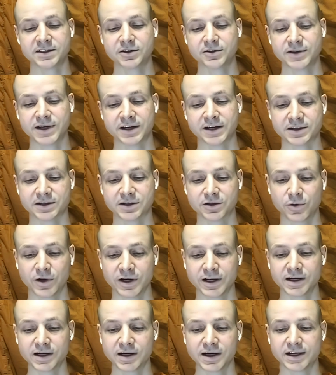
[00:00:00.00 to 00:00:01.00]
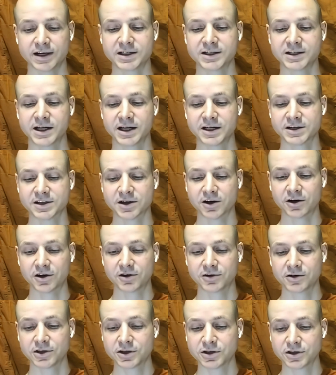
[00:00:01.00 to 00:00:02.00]
to 2020, Ajahn
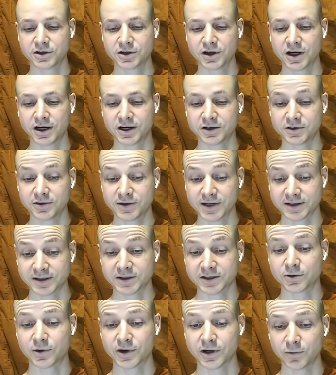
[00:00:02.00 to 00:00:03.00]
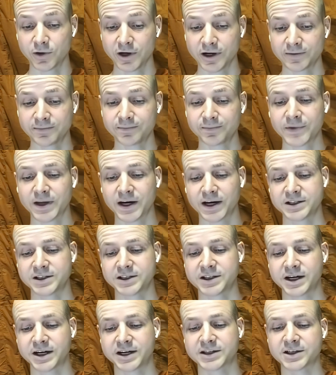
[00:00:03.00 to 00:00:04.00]
Jayasaro, uh, 2021,
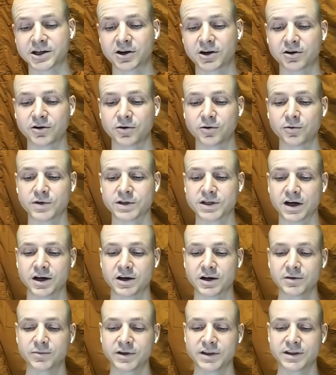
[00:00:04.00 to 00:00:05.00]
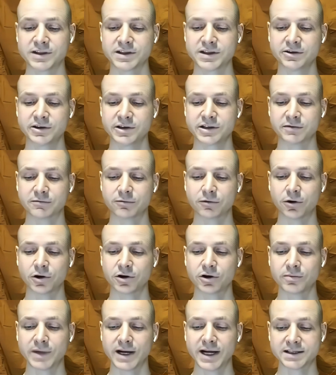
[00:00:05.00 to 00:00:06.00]
Ajahn Jayasaro was honored with a series of
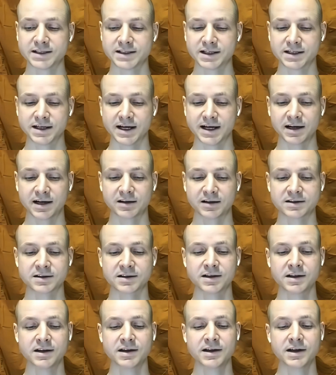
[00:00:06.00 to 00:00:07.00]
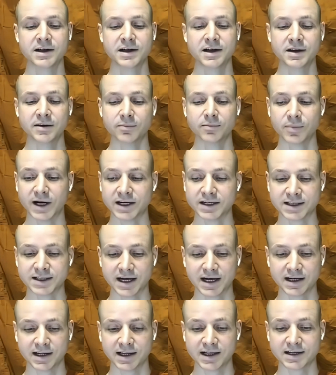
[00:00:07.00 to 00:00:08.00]
royal monastic titles by
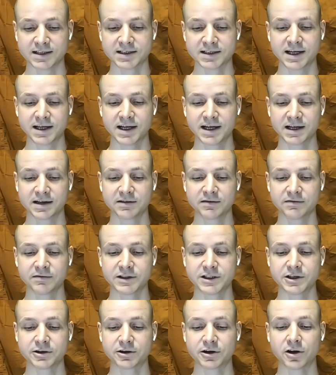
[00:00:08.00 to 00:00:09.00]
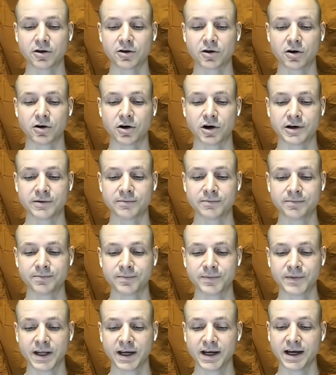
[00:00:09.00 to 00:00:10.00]
Thailand's King Vajiralongkorn.
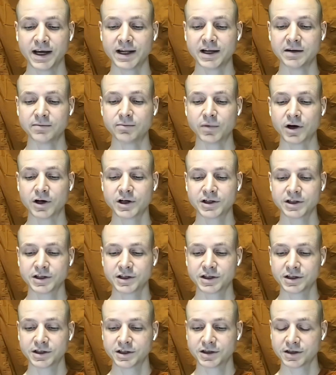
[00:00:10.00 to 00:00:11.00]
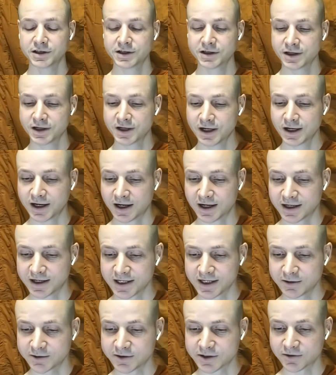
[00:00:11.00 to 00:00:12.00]
And in March, uh,
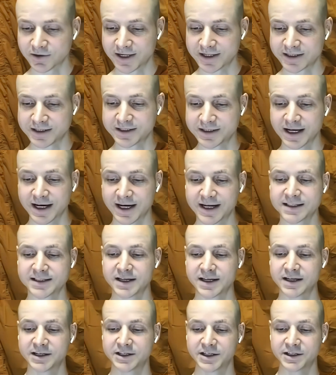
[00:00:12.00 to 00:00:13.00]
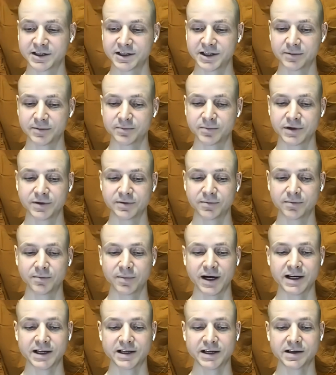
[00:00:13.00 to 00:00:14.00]
he was granted Thai citizenship
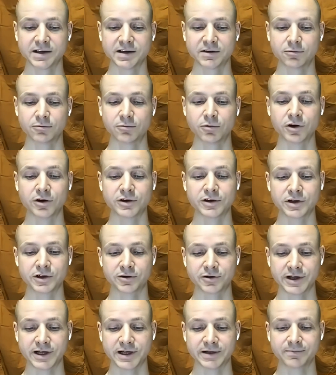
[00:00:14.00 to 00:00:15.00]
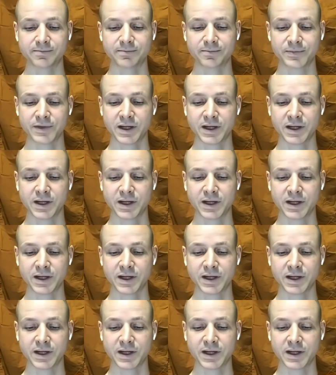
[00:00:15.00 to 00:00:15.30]
by royal decree.